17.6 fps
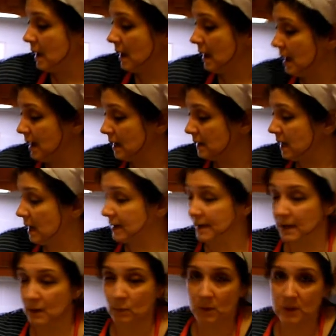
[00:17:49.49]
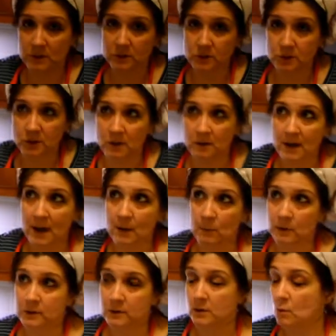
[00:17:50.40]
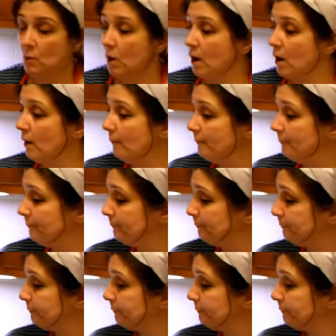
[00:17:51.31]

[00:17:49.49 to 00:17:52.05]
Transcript: And I can't wait to share that with you all.